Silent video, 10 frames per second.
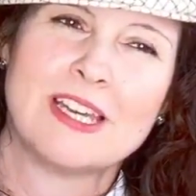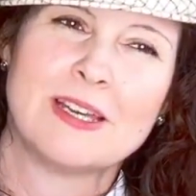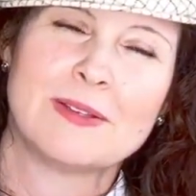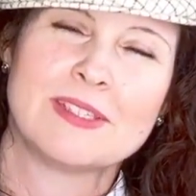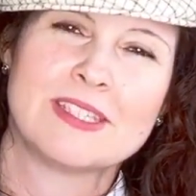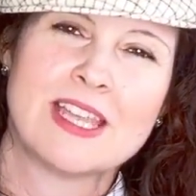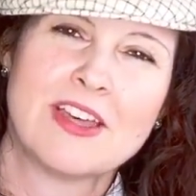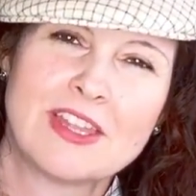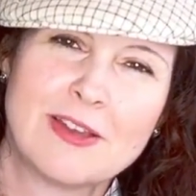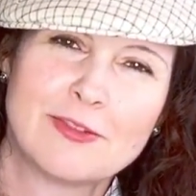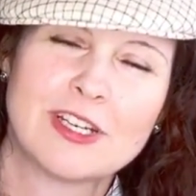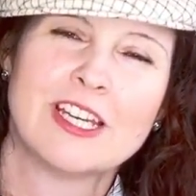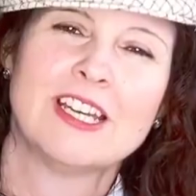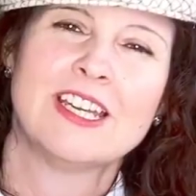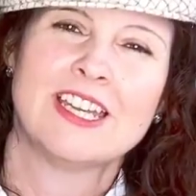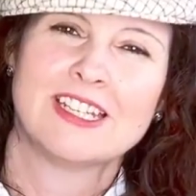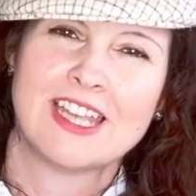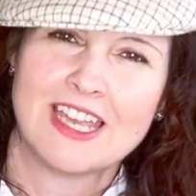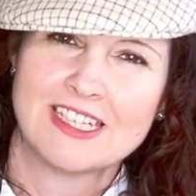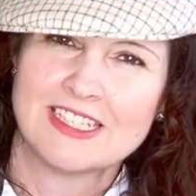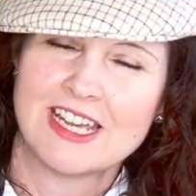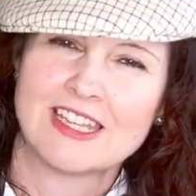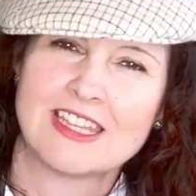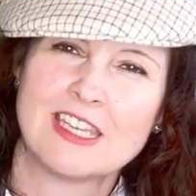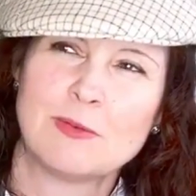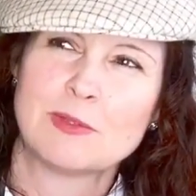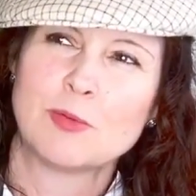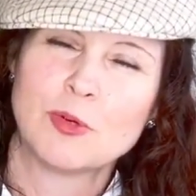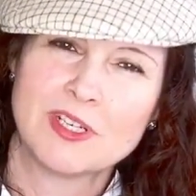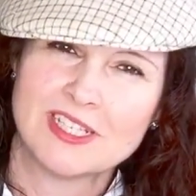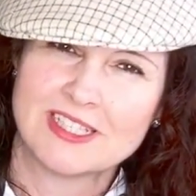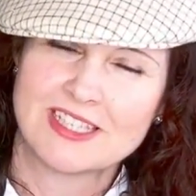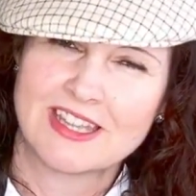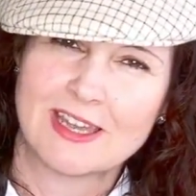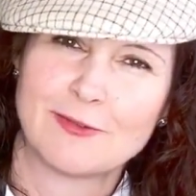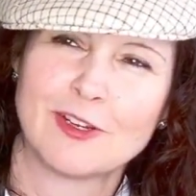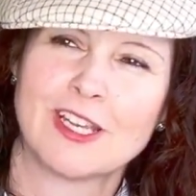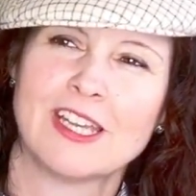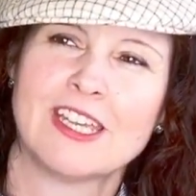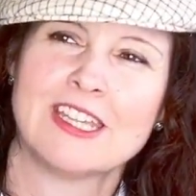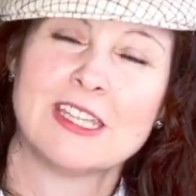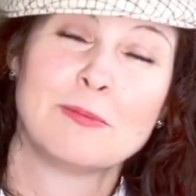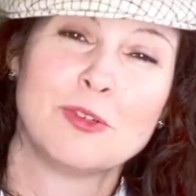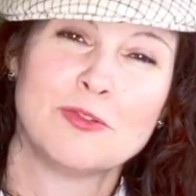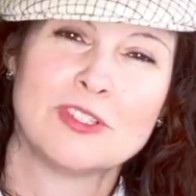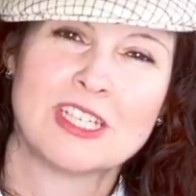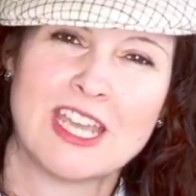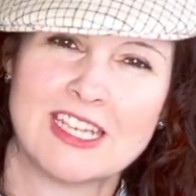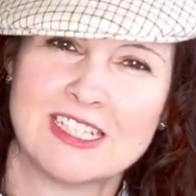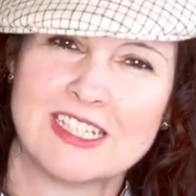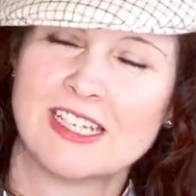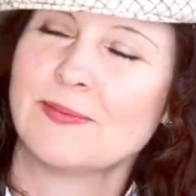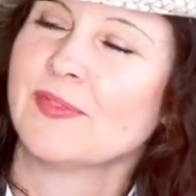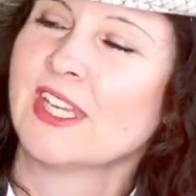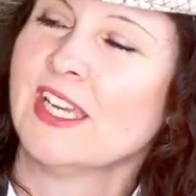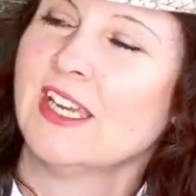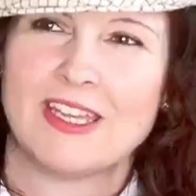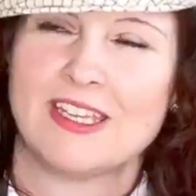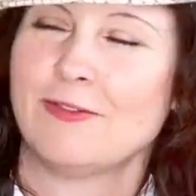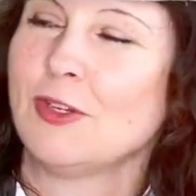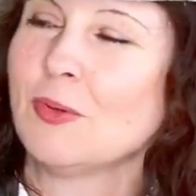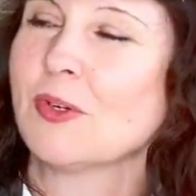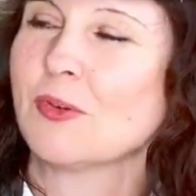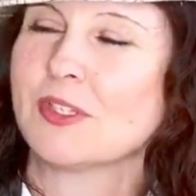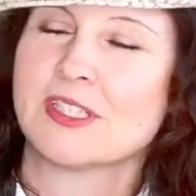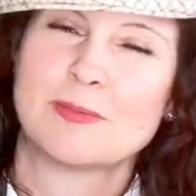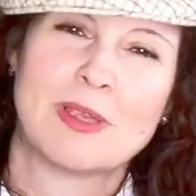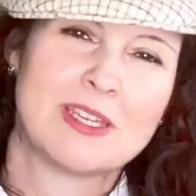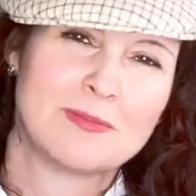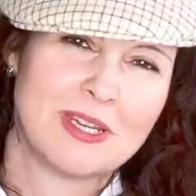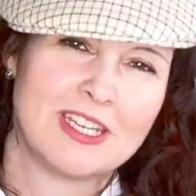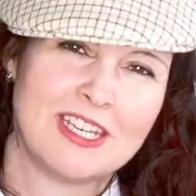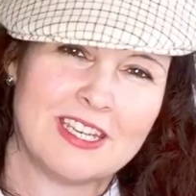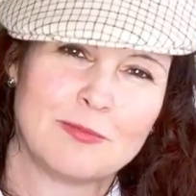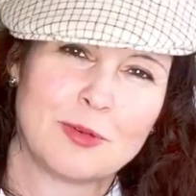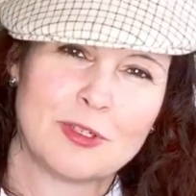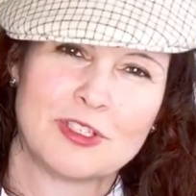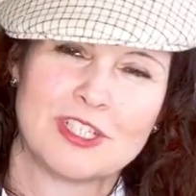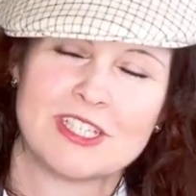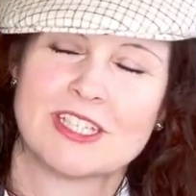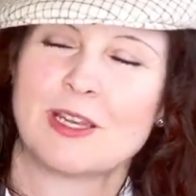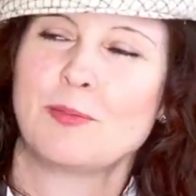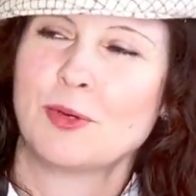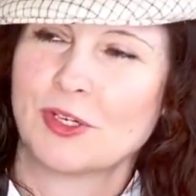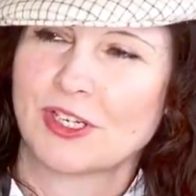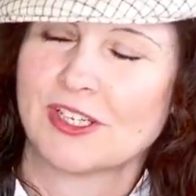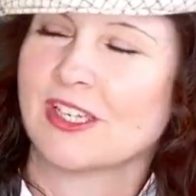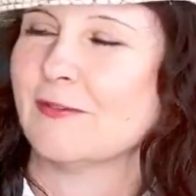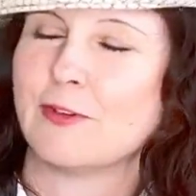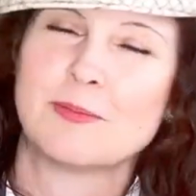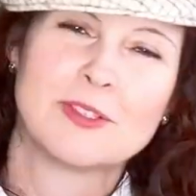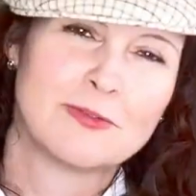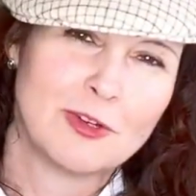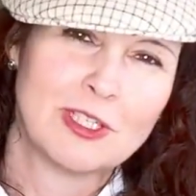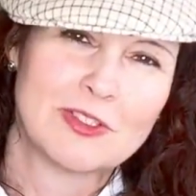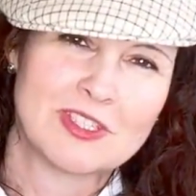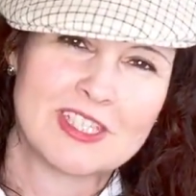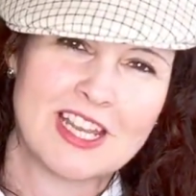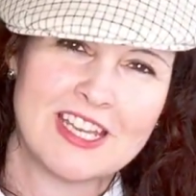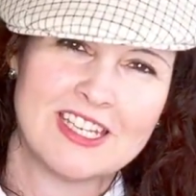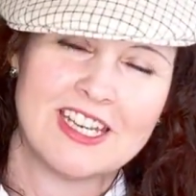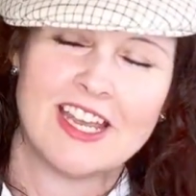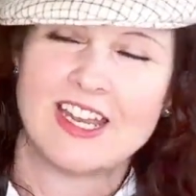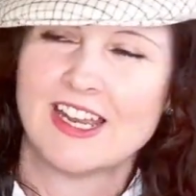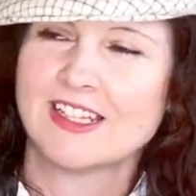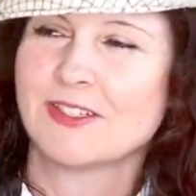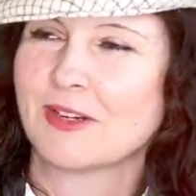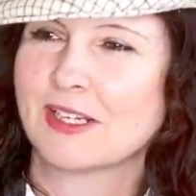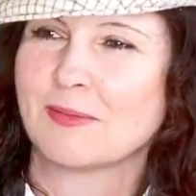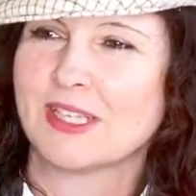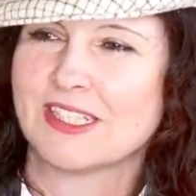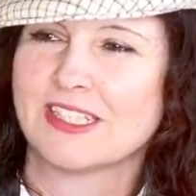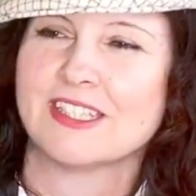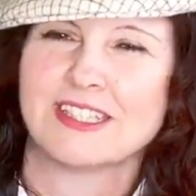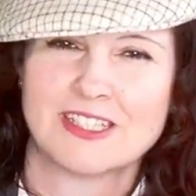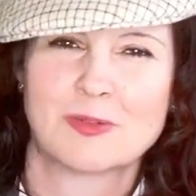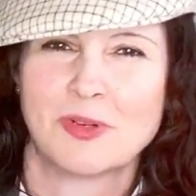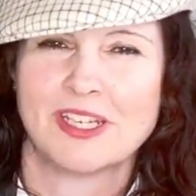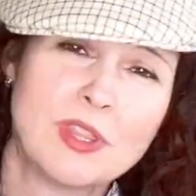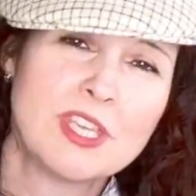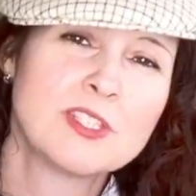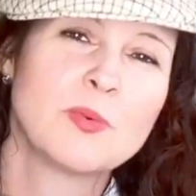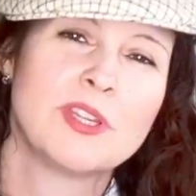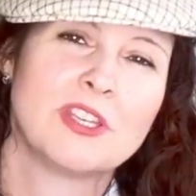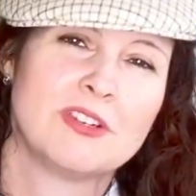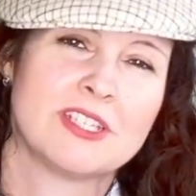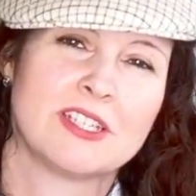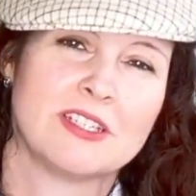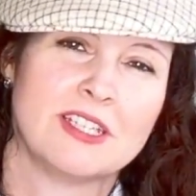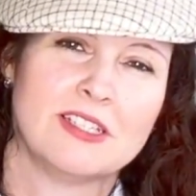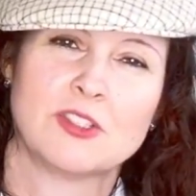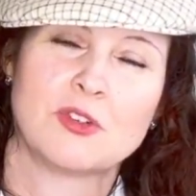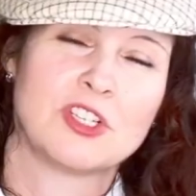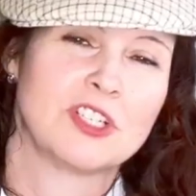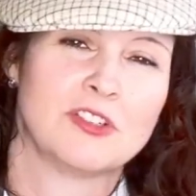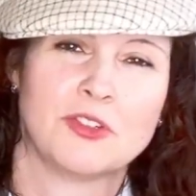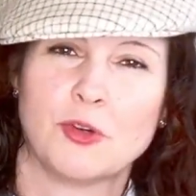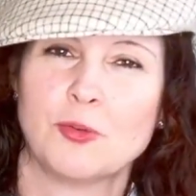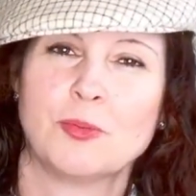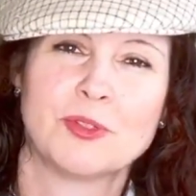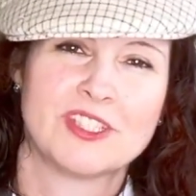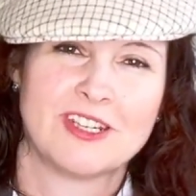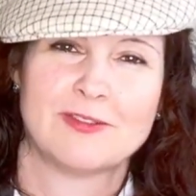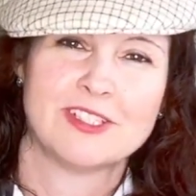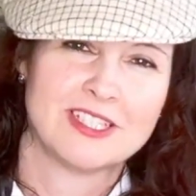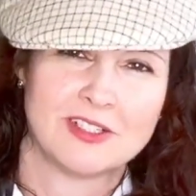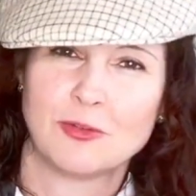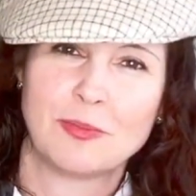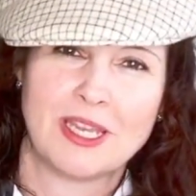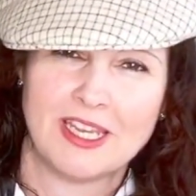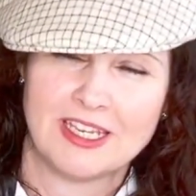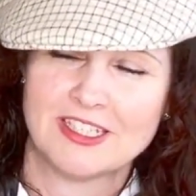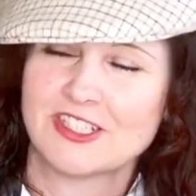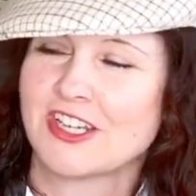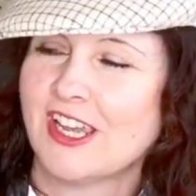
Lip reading: South Africa and Canada. I think he was born in South Africa and then moved to Canada. If you are going to spend money and purchase a book from this Folio Society, I highly recommend this one. This one, there is an illustration on almost every single page.